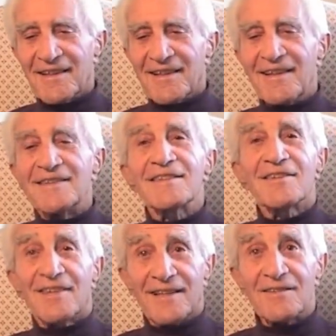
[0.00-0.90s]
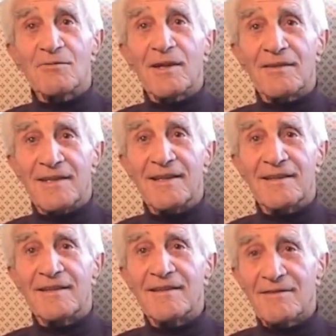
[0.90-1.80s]
And so that's the way we did.
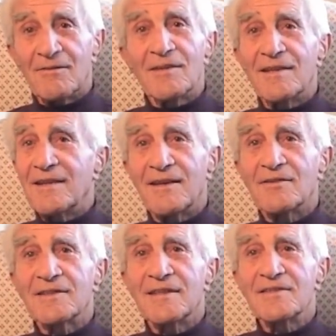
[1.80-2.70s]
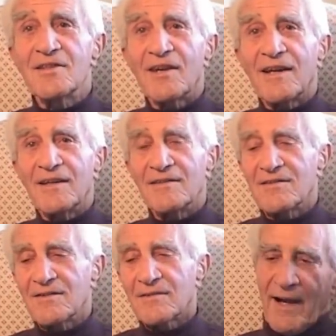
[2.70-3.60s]
We never did
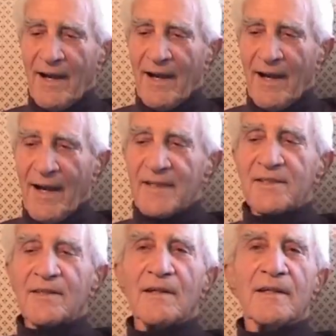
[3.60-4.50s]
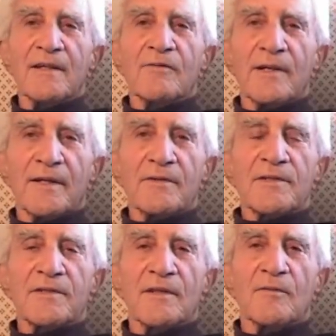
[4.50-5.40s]
change. I started when it was
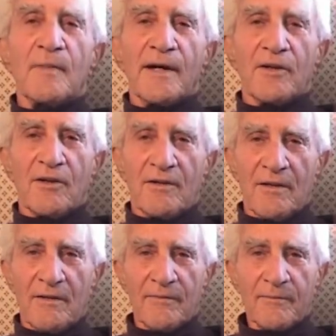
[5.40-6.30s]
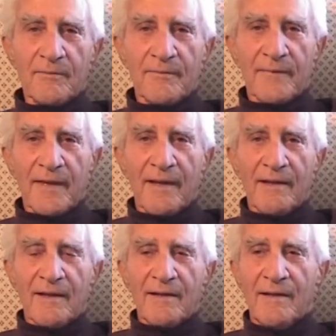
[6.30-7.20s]
still monaural.
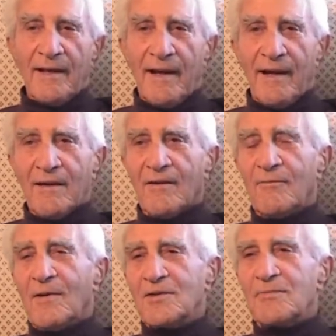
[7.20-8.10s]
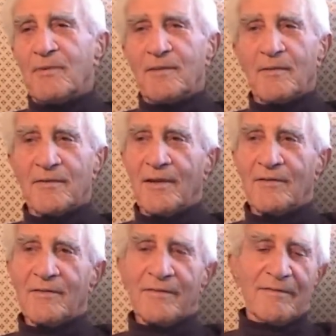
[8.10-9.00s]
Now most people
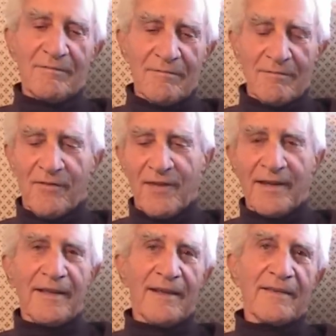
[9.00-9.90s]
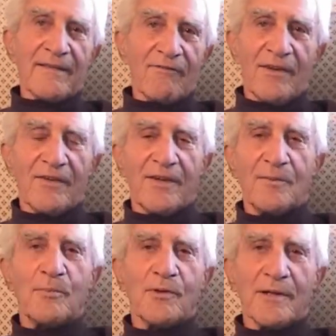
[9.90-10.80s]
don't think that's very
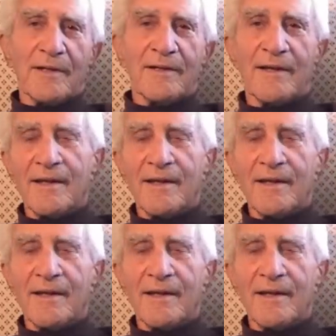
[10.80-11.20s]
important.